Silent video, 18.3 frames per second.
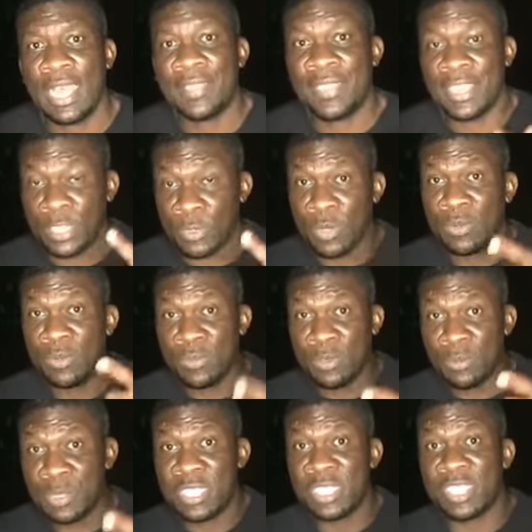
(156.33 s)
And that's one
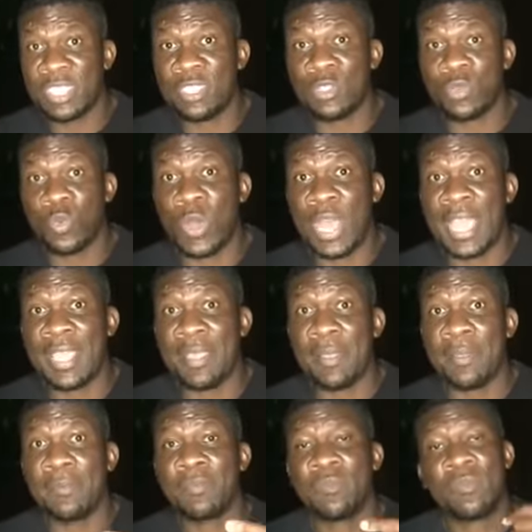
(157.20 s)
of the reasons
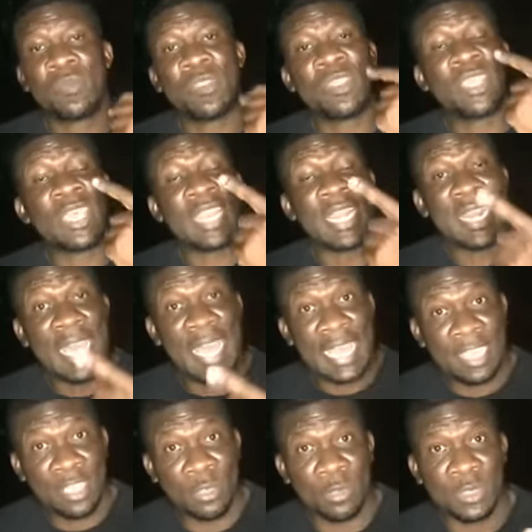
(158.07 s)
why they
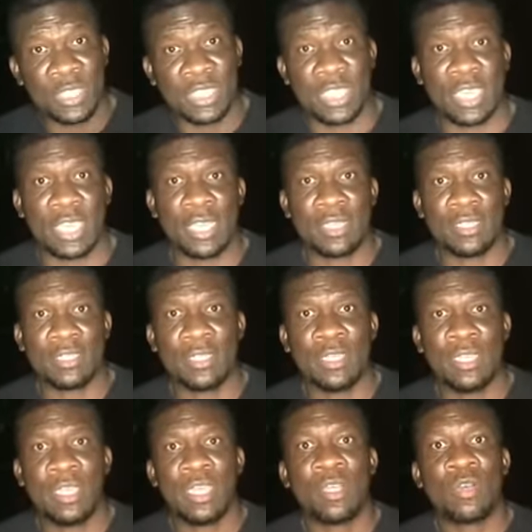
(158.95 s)
like using it.
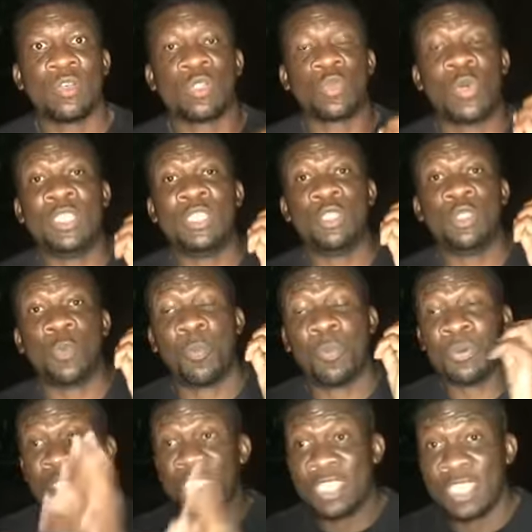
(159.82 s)
Because once you
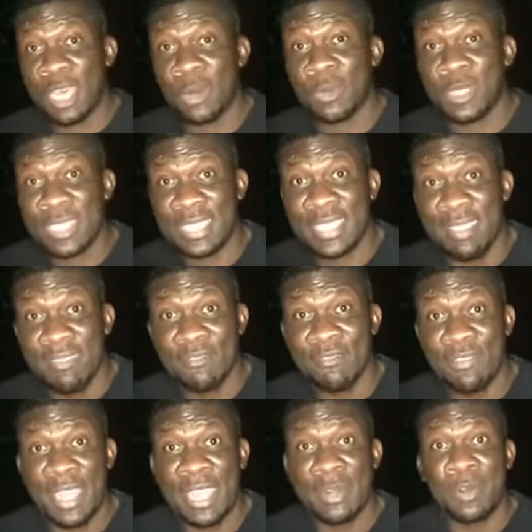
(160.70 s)
put it out in the
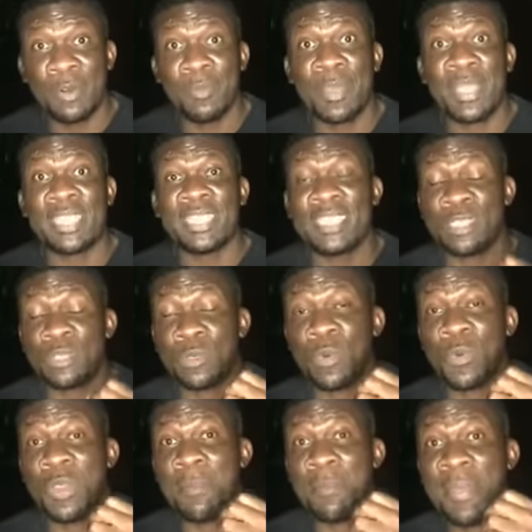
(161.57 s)
environment, it
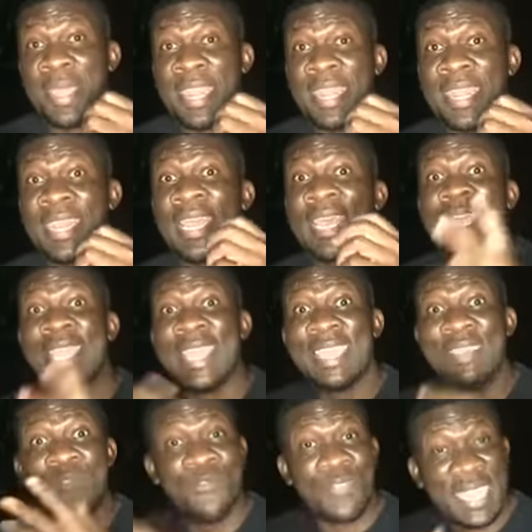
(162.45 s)
will remain
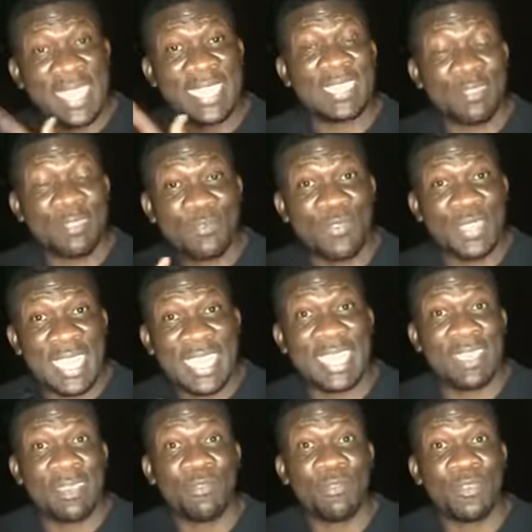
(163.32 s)
effective
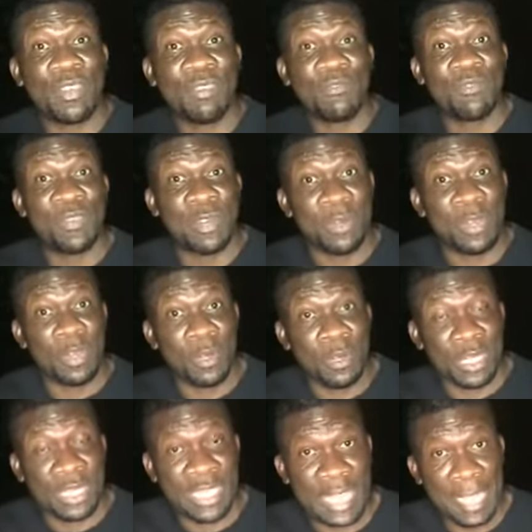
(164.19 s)
killing for a very
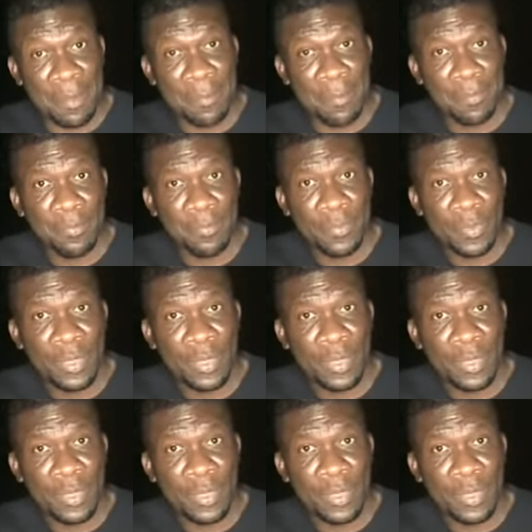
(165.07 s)
long time.